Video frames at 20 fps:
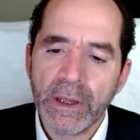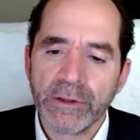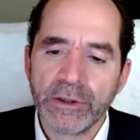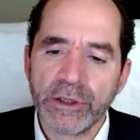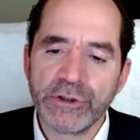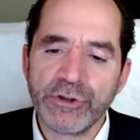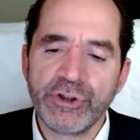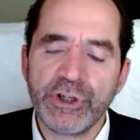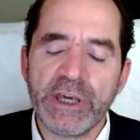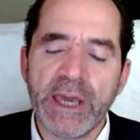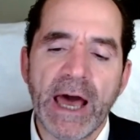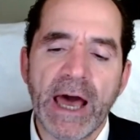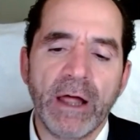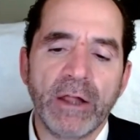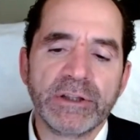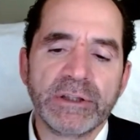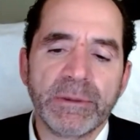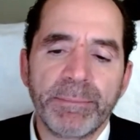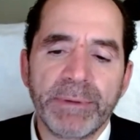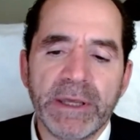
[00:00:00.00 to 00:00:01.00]
The
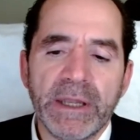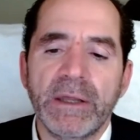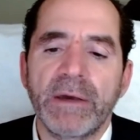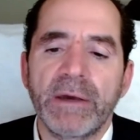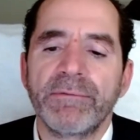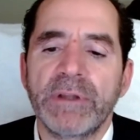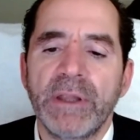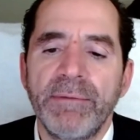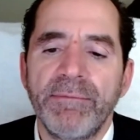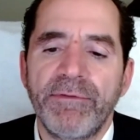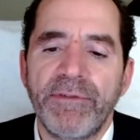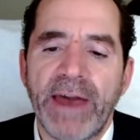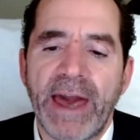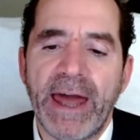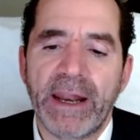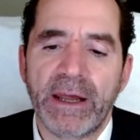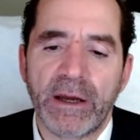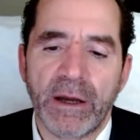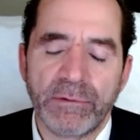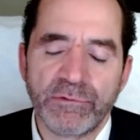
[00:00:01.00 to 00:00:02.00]
GL at the beginning of
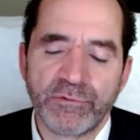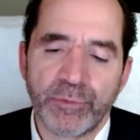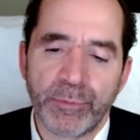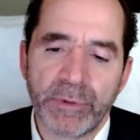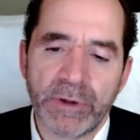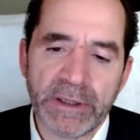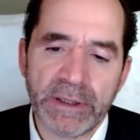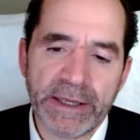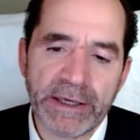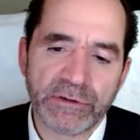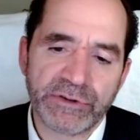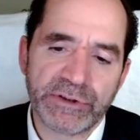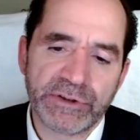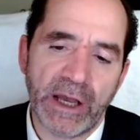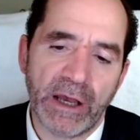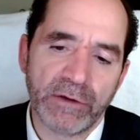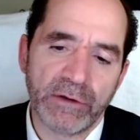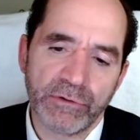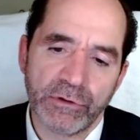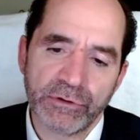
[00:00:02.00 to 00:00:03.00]
glymphatic comes from glial
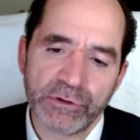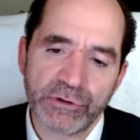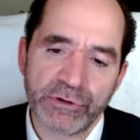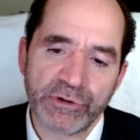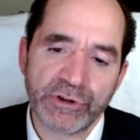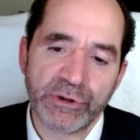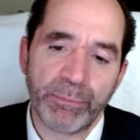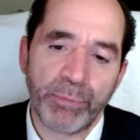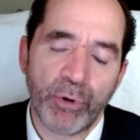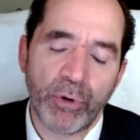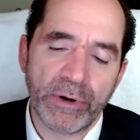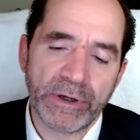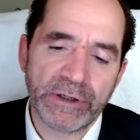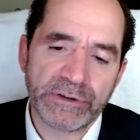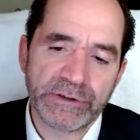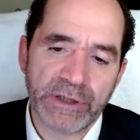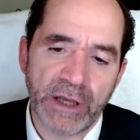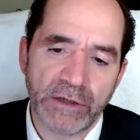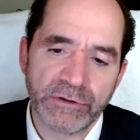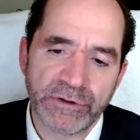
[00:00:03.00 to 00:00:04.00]
cells. Those are the supporting
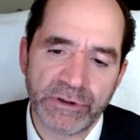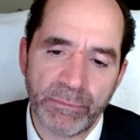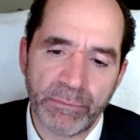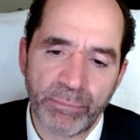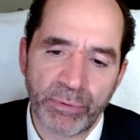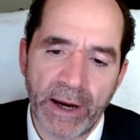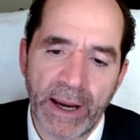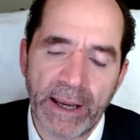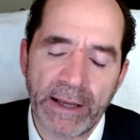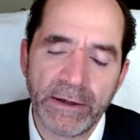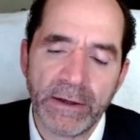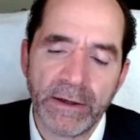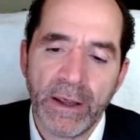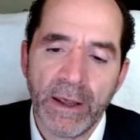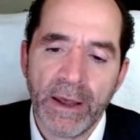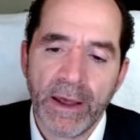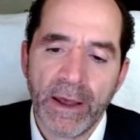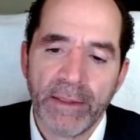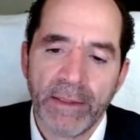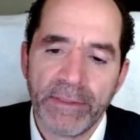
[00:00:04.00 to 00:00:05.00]
cells of the brain
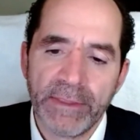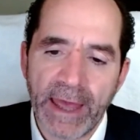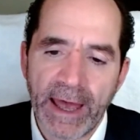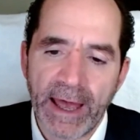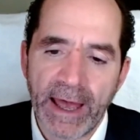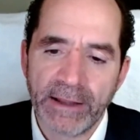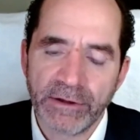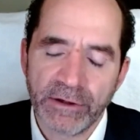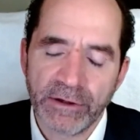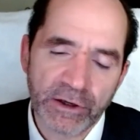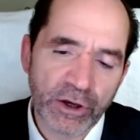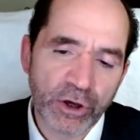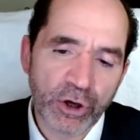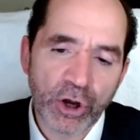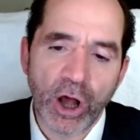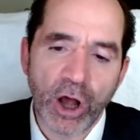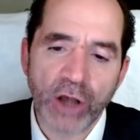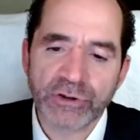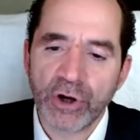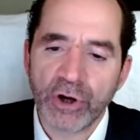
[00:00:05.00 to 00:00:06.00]
that you
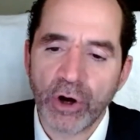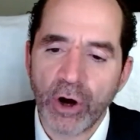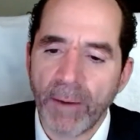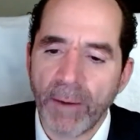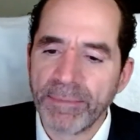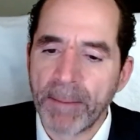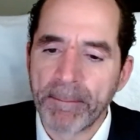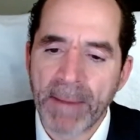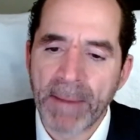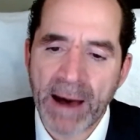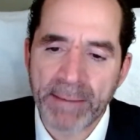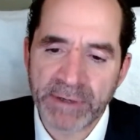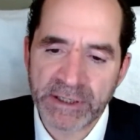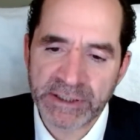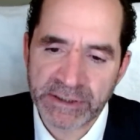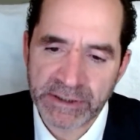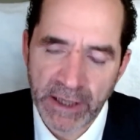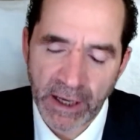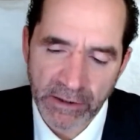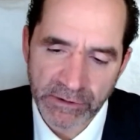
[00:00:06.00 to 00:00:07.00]
can also call them the
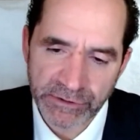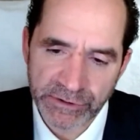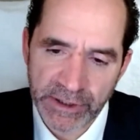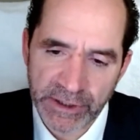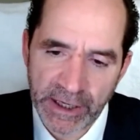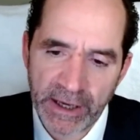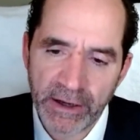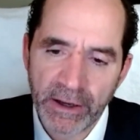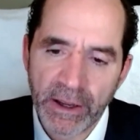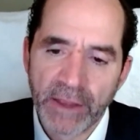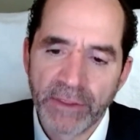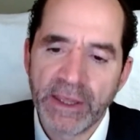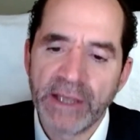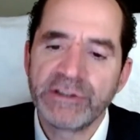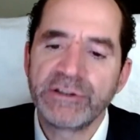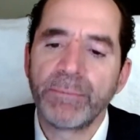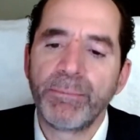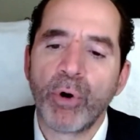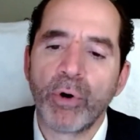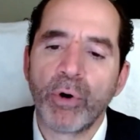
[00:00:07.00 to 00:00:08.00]
mama cells. They
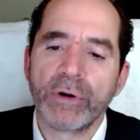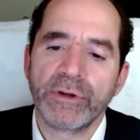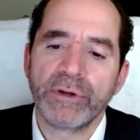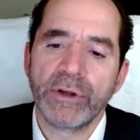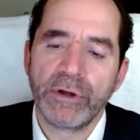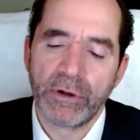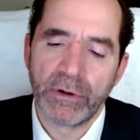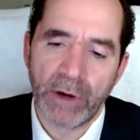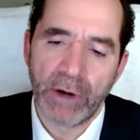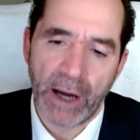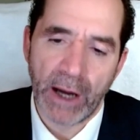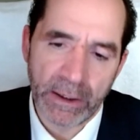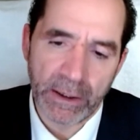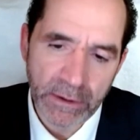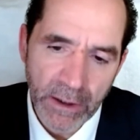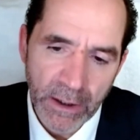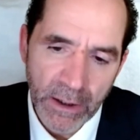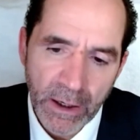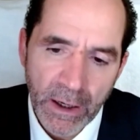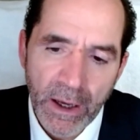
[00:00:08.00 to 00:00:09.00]
support the neuron.
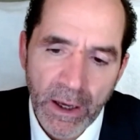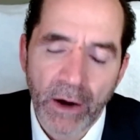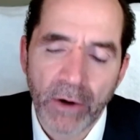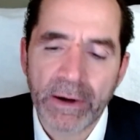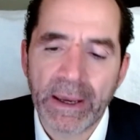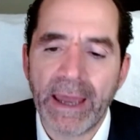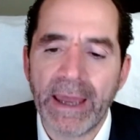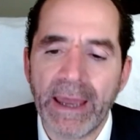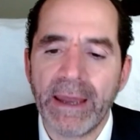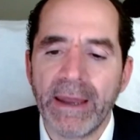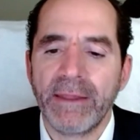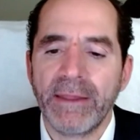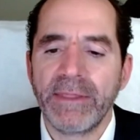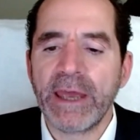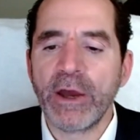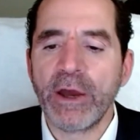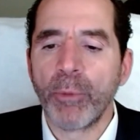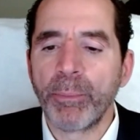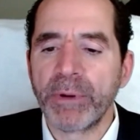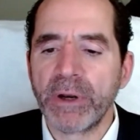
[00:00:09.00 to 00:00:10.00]
Okay, and
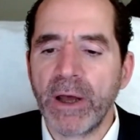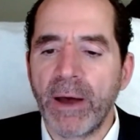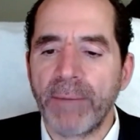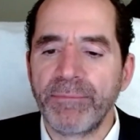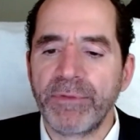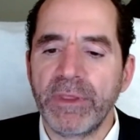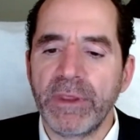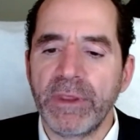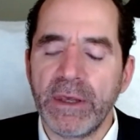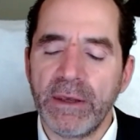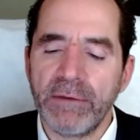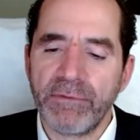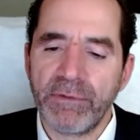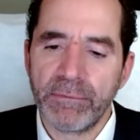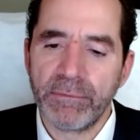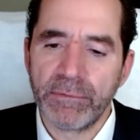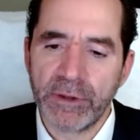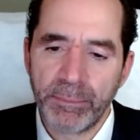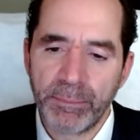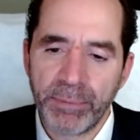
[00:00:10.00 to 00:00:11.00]
they open up the
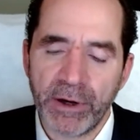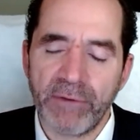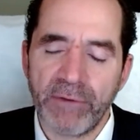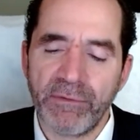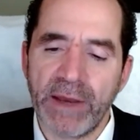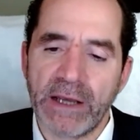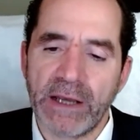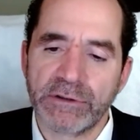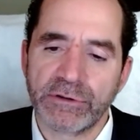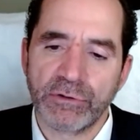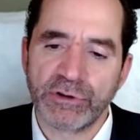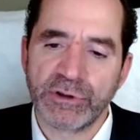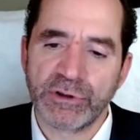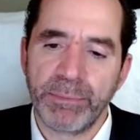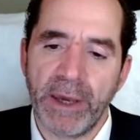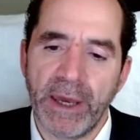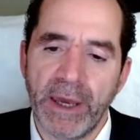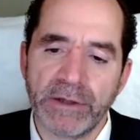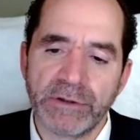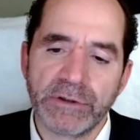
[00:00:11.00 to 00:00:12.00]
perivascular
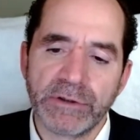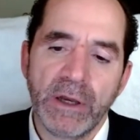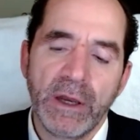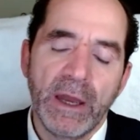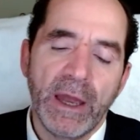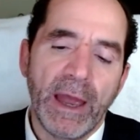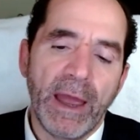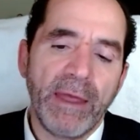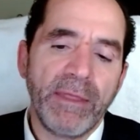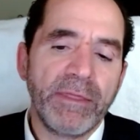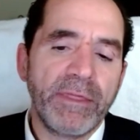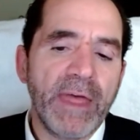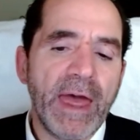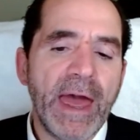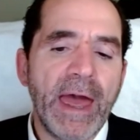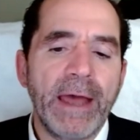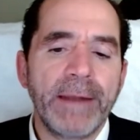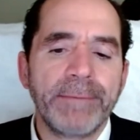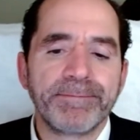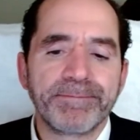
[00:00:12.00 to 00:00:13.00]
space. And
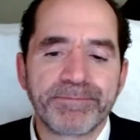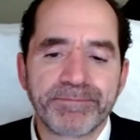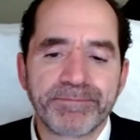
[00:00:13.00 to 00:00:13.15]
then